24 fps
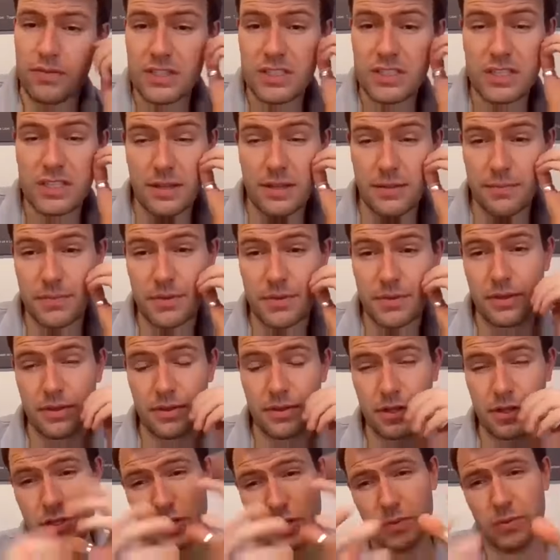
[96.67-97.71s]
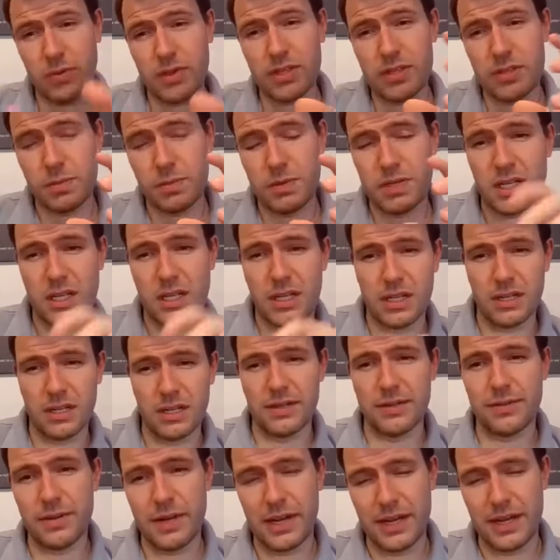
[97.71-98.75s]
obviously the trick with this
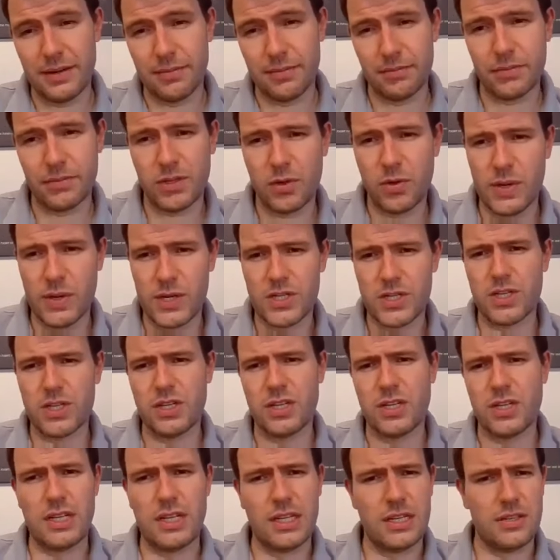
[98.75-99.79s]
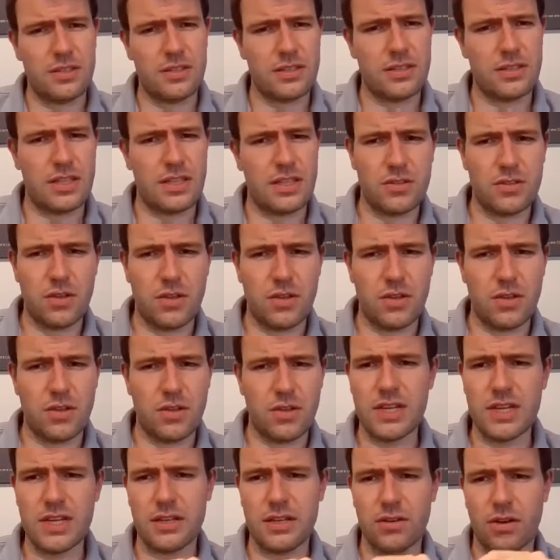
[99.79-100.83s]
particular question is there's
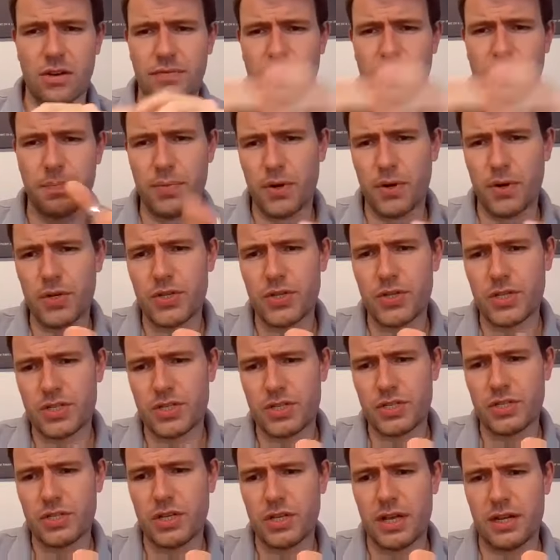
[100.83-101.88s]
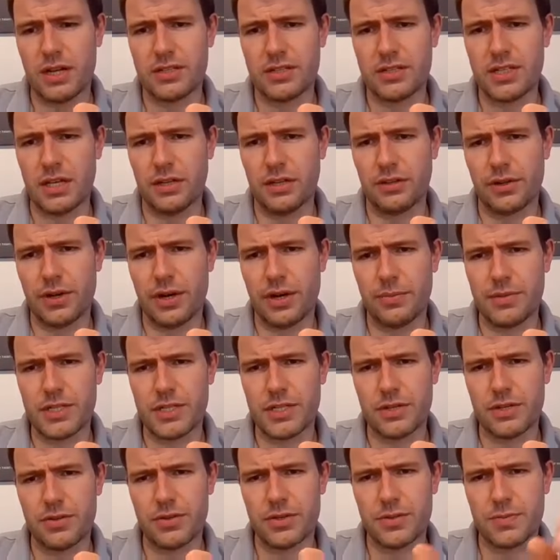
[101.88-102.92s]
obviously an offer to purchase and a sale
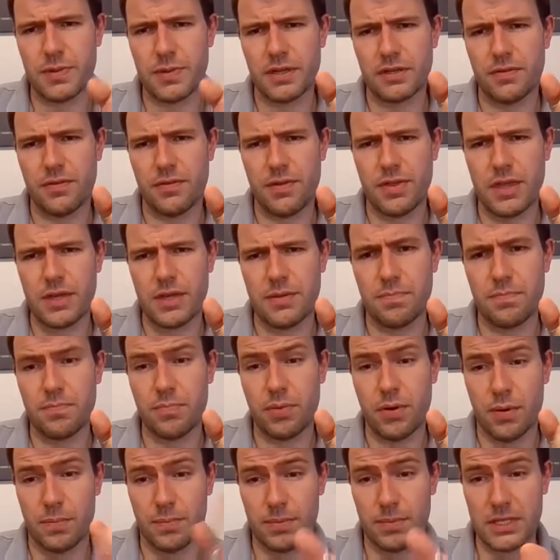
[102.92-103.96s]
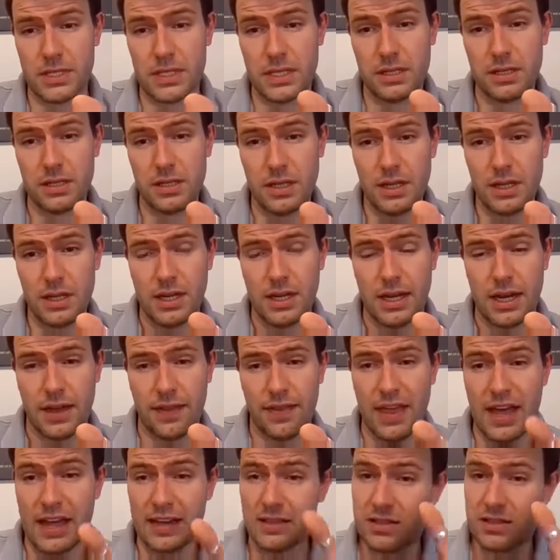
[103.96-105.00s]
agreement in respect of the property,
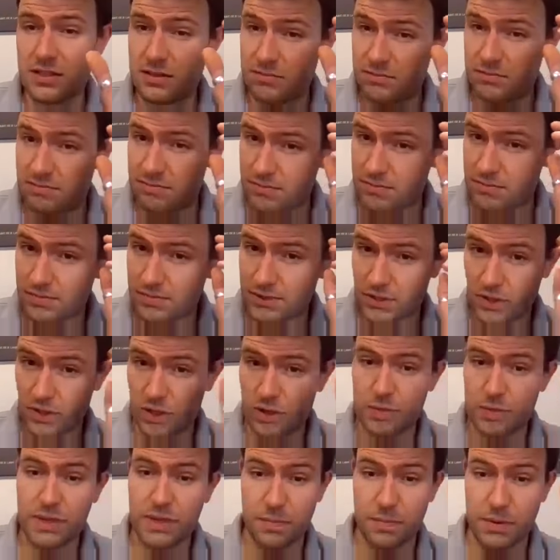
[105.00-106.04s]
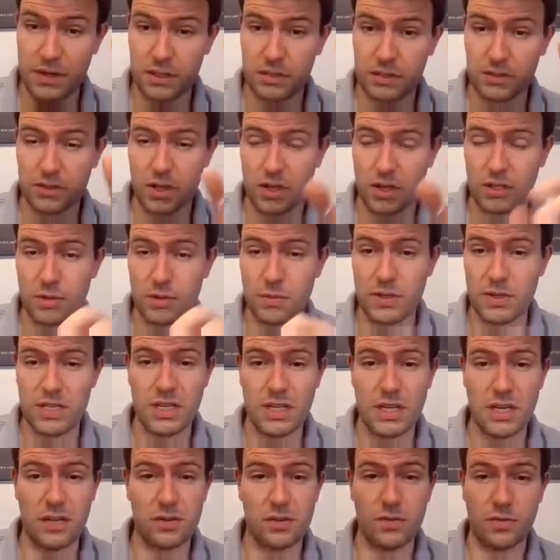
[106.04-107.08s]
and that's going to be the pinnacle document
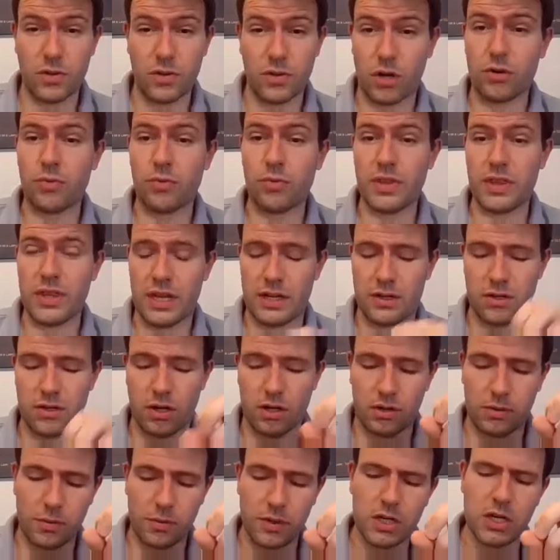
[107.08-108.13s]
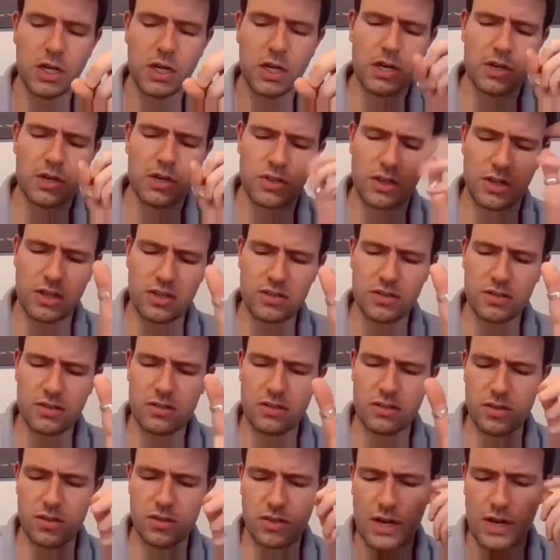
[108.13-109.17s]
here. You've got to read that document. So
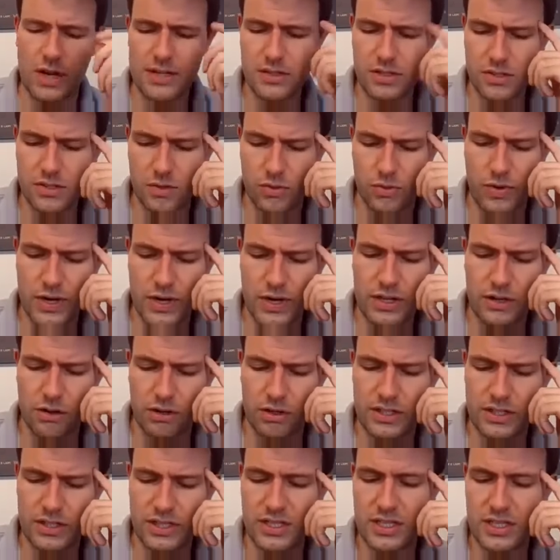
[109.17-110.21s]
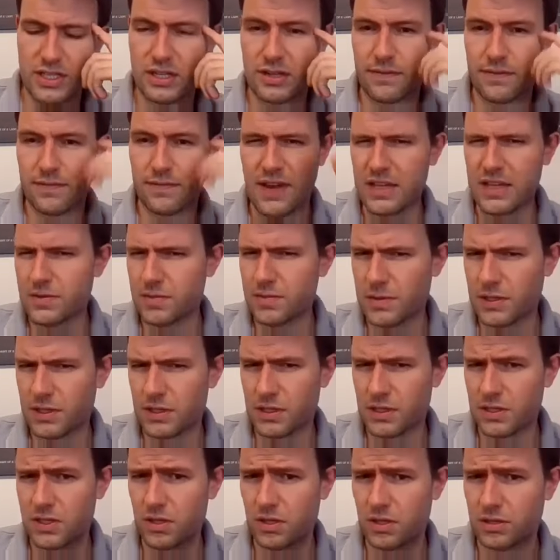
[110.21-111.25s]
this writer has already gone to see an
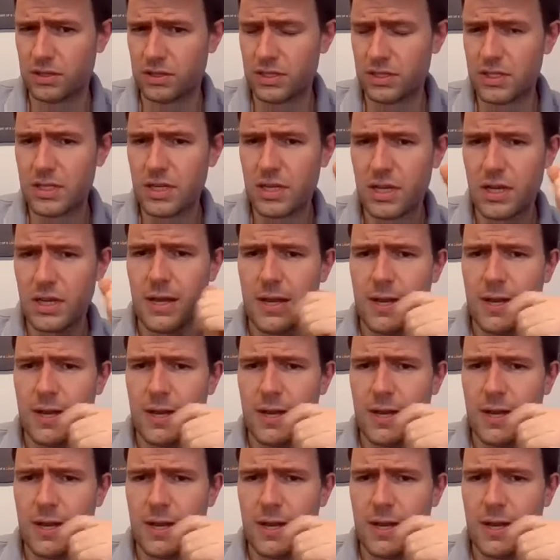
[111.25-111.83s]
investment consultant.